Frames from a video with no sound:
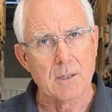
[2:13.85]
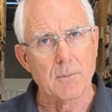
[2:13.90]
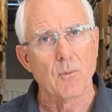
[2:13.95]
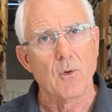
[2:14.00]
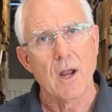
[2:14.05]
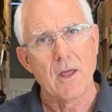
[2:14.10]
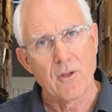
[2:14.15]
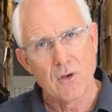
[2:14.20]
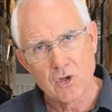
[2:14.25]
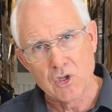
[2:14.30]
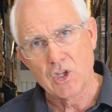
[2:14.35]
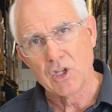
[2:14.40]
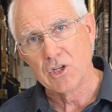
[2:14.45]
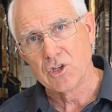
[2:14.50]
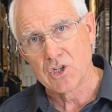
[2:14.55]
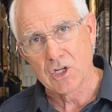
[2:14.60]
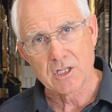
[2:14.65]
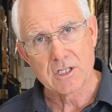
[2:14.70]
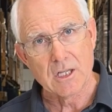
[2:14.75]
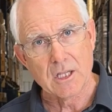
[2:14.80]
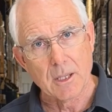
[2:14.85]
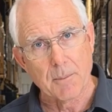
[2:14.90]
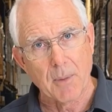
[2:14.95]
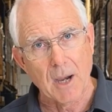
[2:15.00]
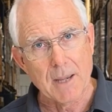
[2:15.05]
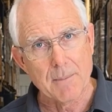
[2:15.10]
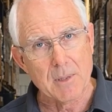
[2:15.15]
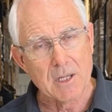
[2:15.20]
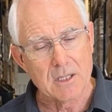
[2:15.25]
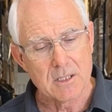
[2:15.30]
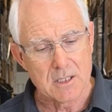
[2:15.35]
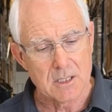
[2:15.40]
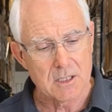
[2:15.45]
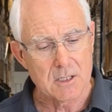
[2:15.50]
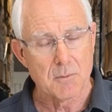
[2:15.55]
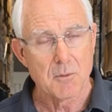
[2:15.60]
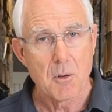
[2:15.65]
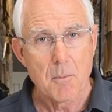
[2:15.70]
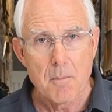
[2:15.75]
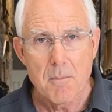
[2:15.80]
rather than just in the piping system
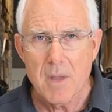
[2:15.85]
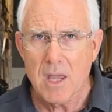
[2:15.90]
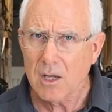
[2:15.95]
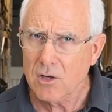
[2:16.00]
to make